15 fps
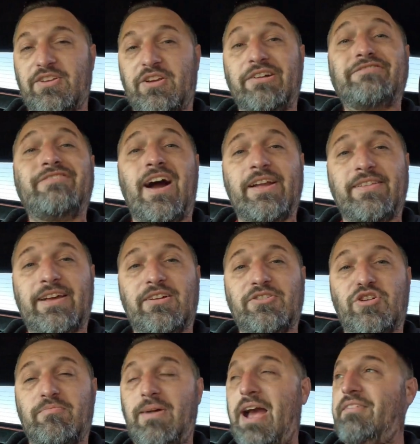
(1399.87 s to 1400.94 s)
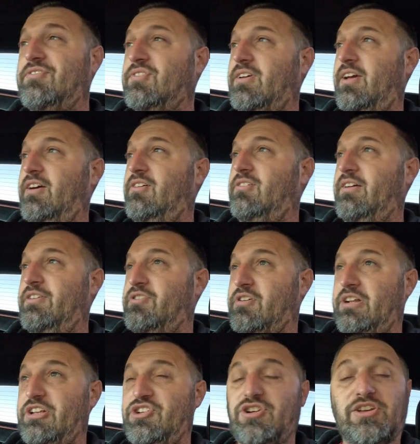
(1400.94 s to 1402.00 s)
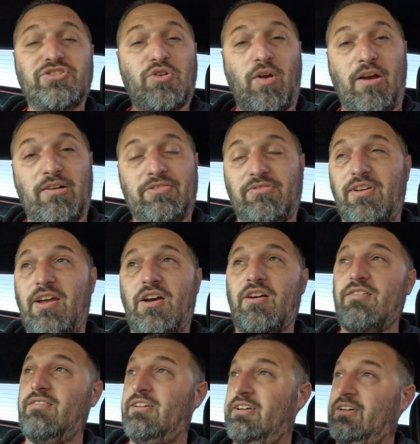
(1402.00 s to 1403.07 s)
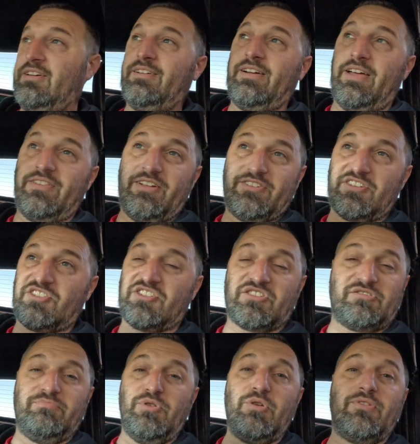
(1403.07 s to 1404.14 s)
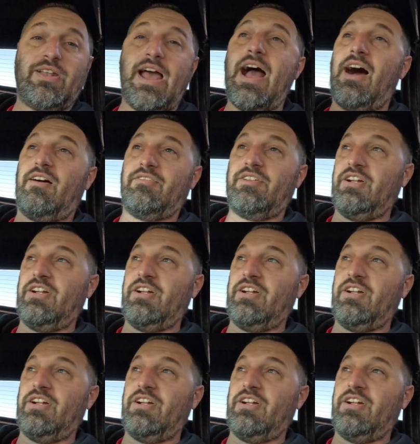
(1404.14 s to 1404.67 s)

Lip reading: You're going to find that on your MAF scale, and you're going to adjust around there, and then just smooth it out.